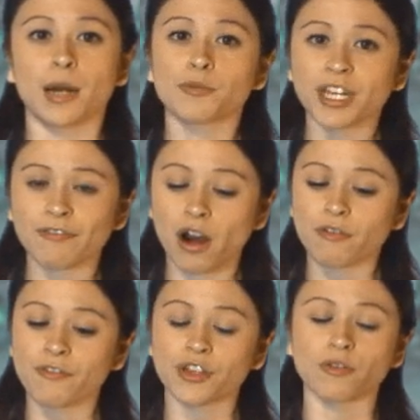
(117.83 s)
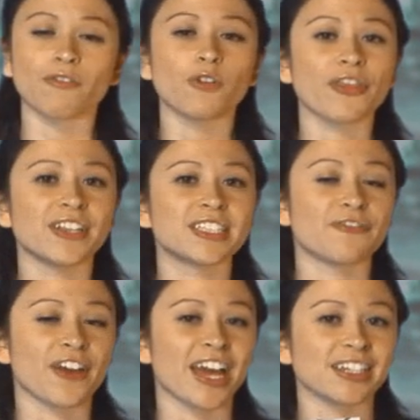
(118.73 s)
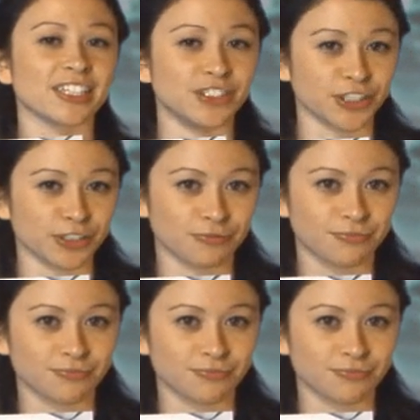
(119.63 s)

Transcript: A brief overview of what this fan can do.